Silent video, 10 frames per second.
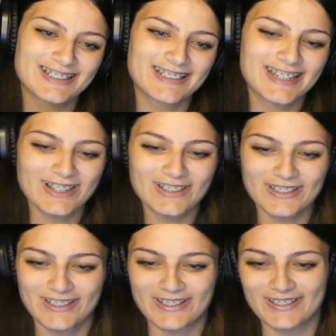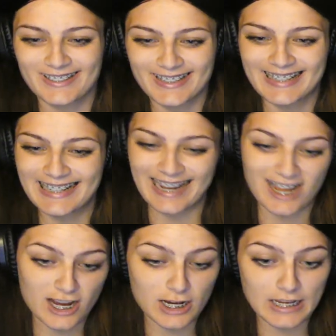dealer
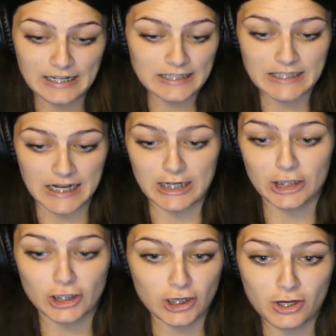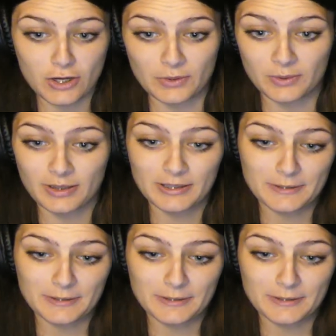and he's not gonna know.